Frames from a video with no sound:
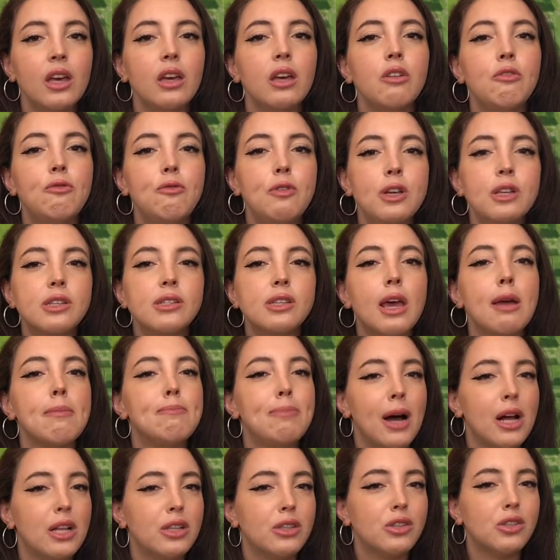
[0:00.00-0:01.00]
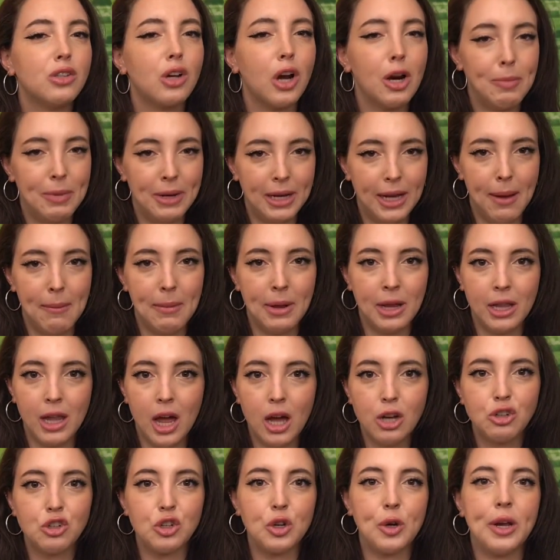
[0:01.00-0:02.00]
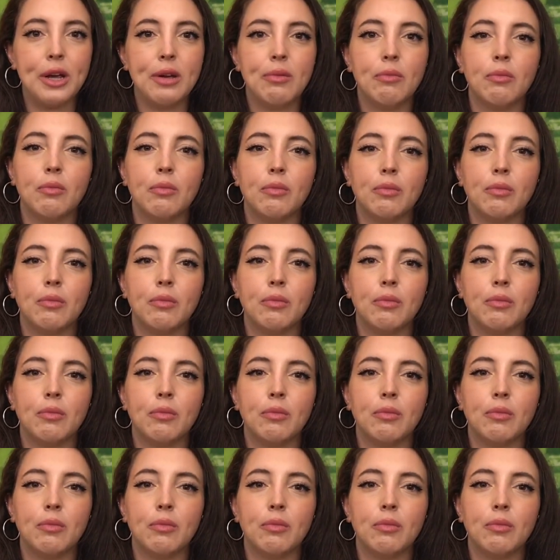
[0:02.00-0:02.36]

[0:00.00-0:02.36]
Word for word: It feels like buttons are becoming a luxury.